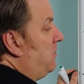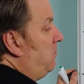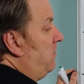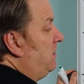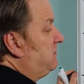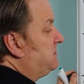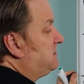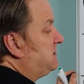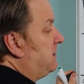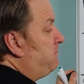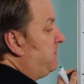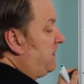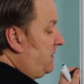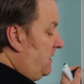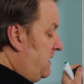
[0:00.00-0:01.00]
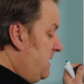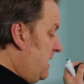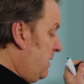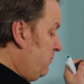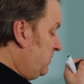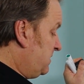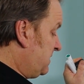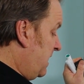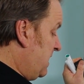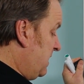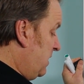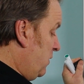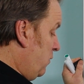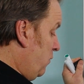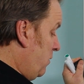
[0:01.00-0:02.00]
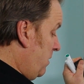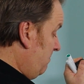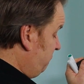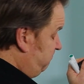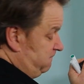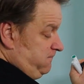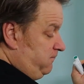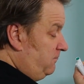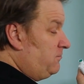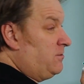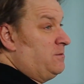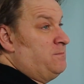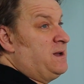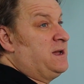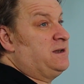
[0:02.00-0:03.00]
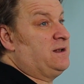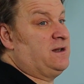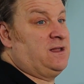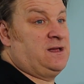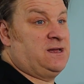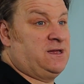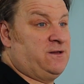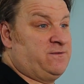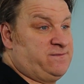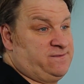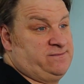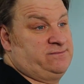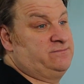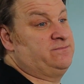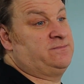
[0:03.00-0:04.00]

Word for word: Well, typically it would take you, poor man alive.